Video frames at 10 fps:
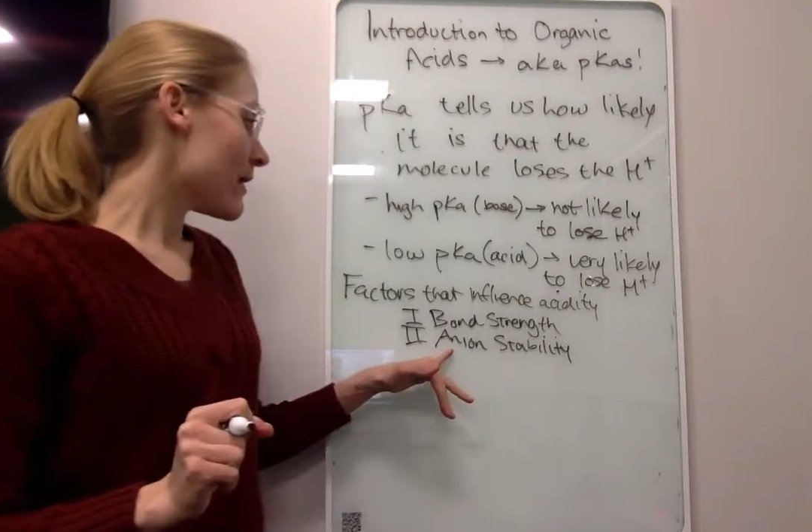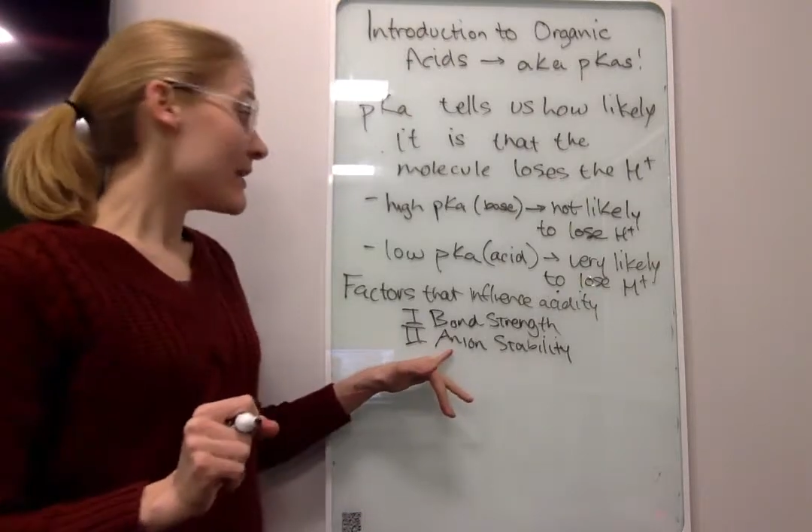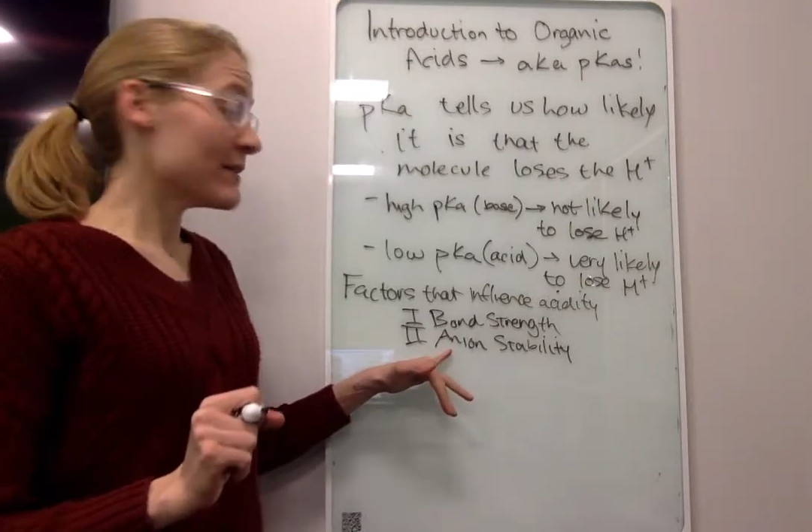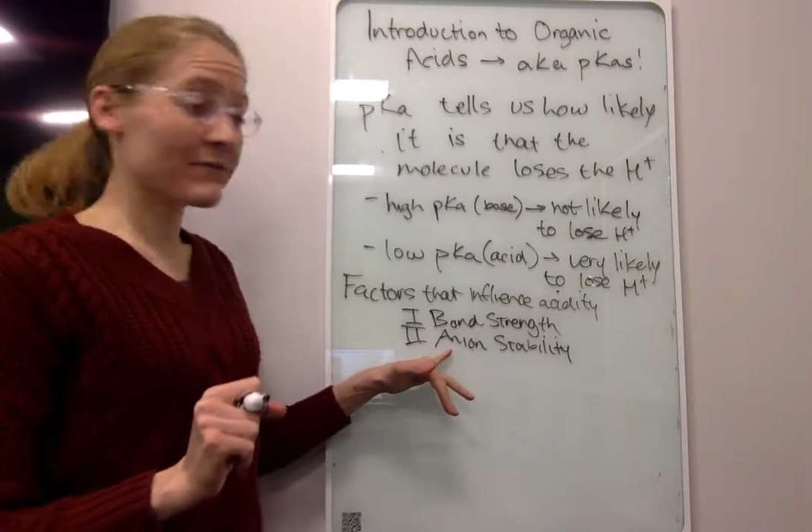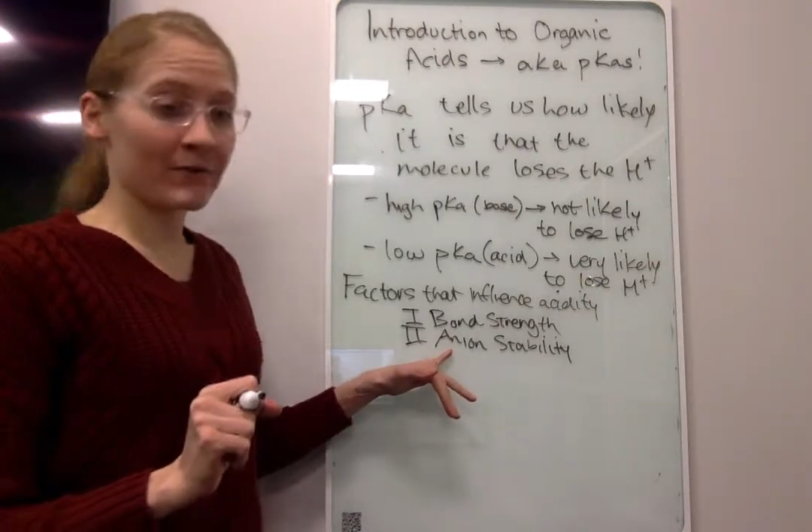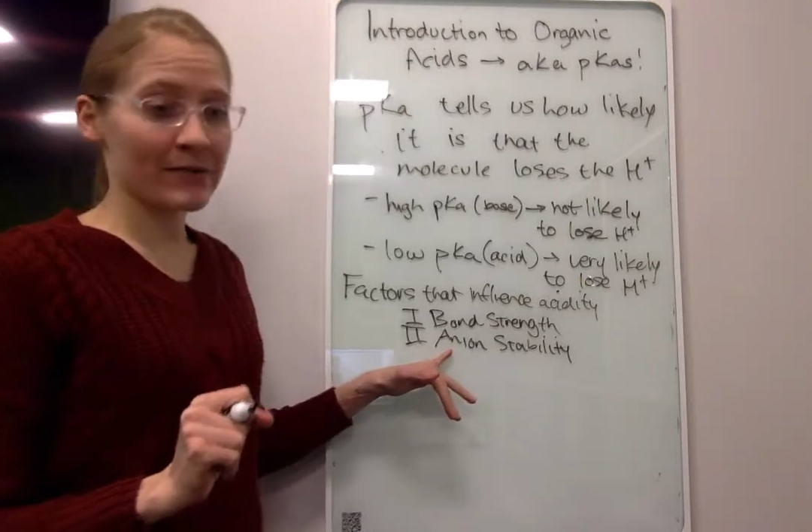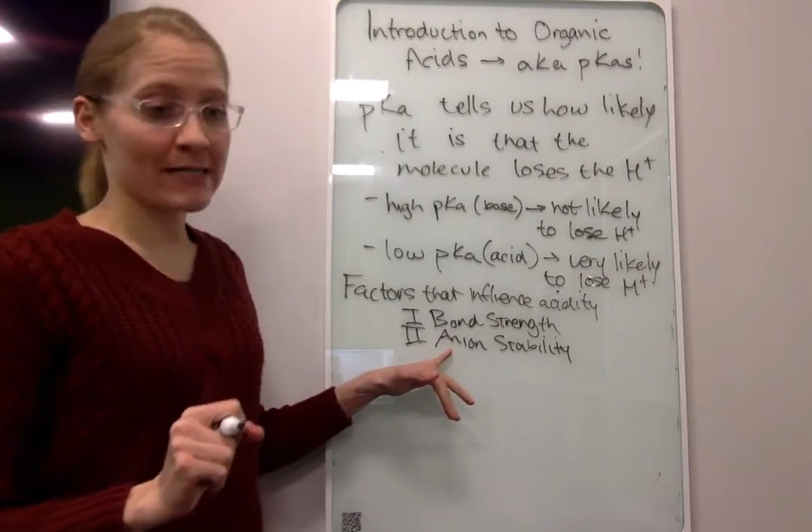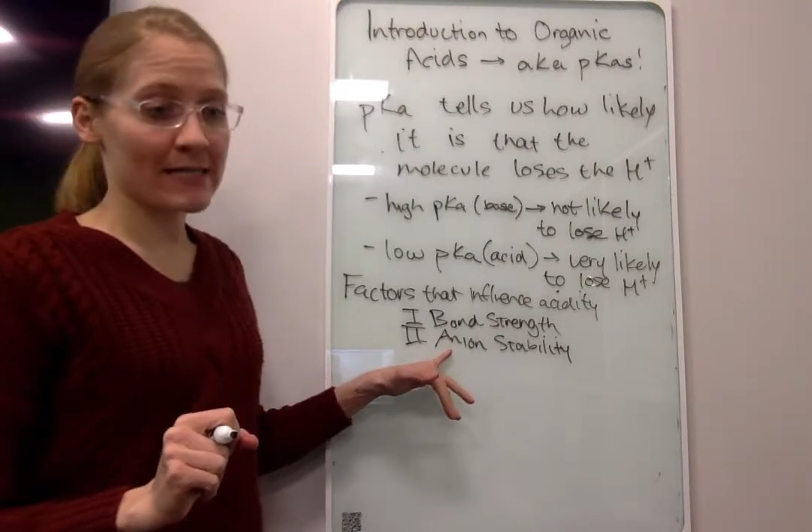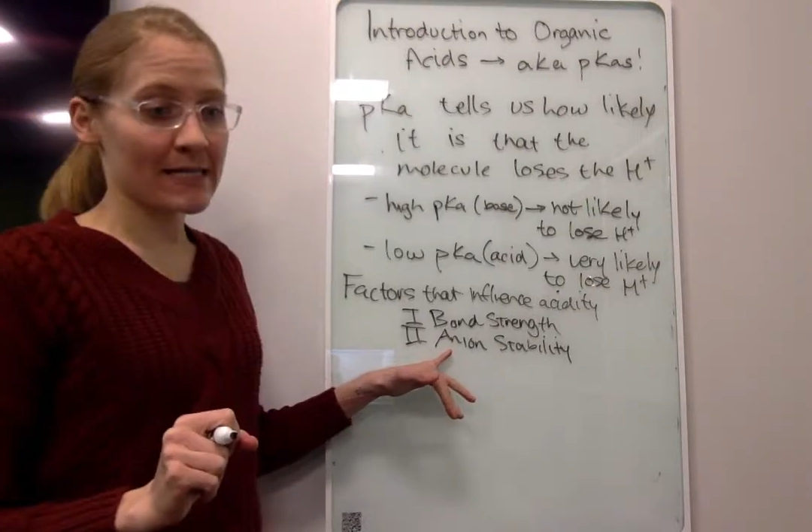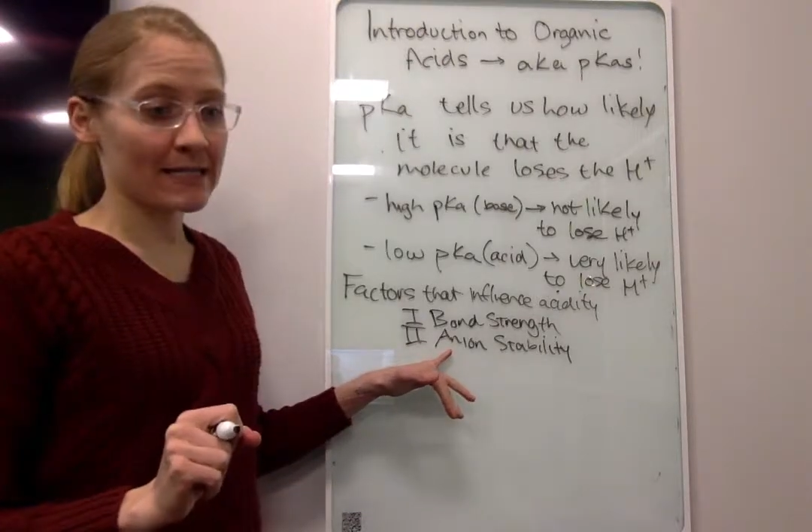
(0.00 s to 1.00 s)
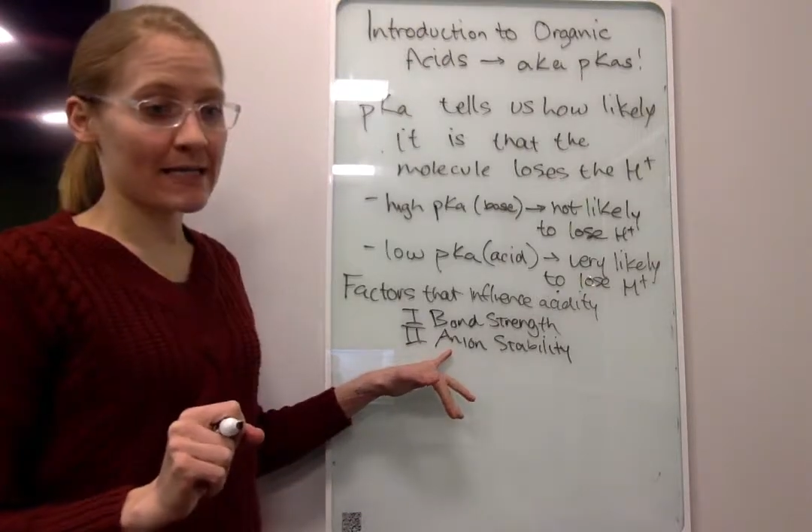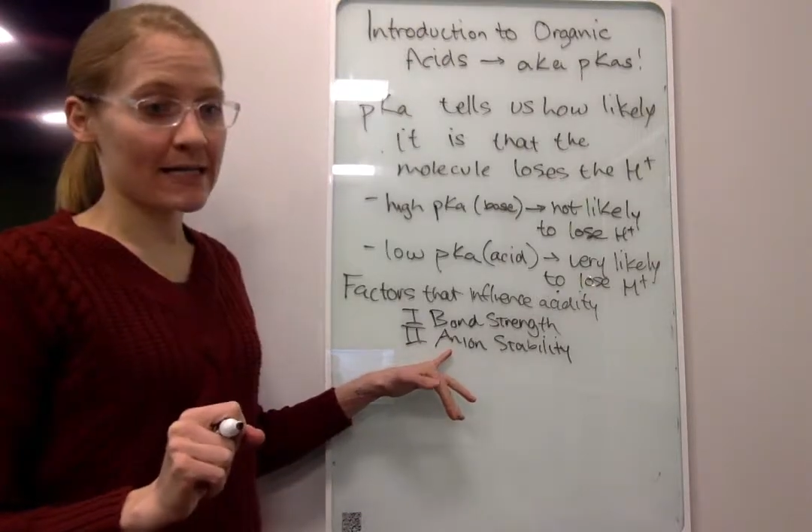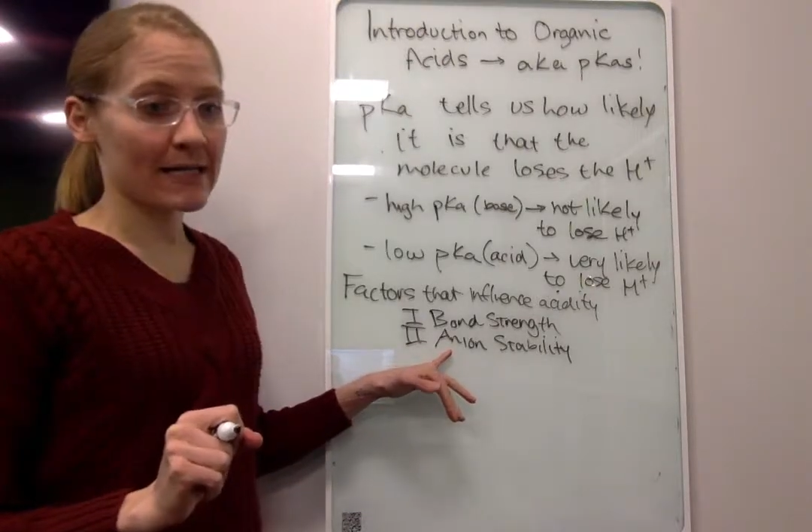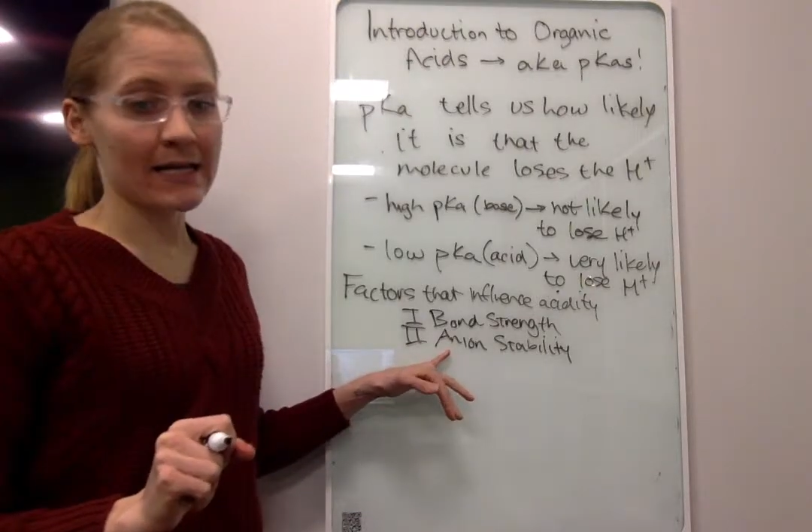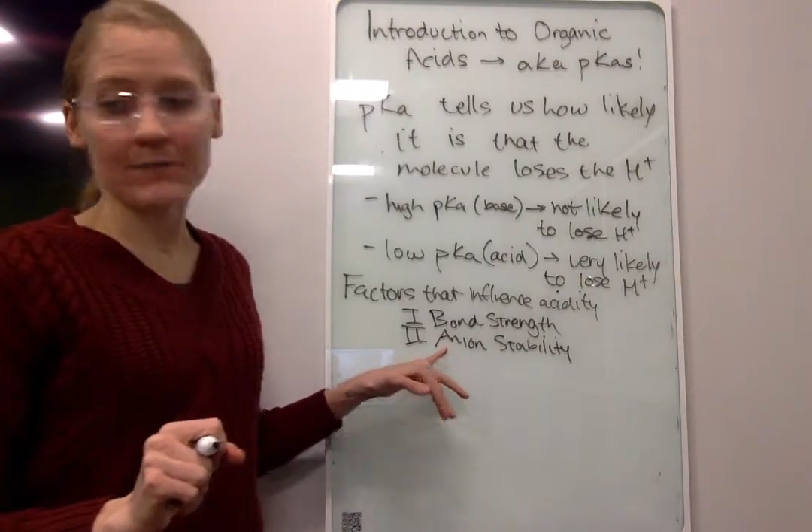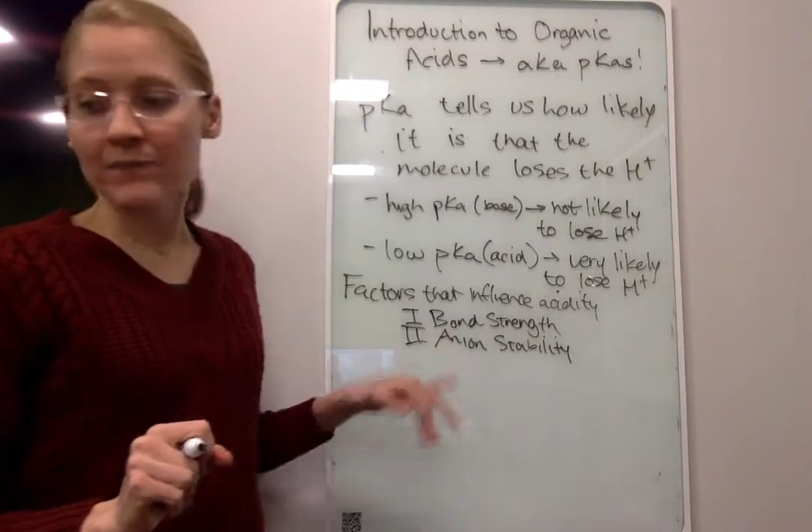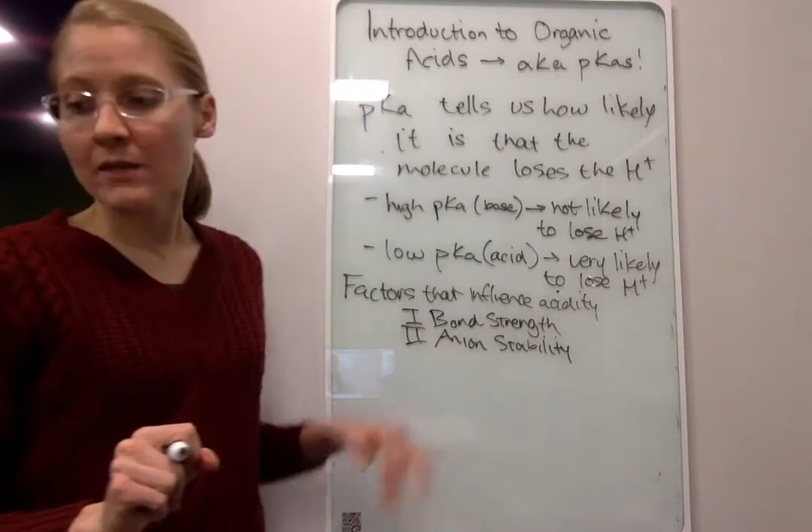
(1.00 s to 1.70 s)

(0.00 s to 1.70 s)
influence the acidity.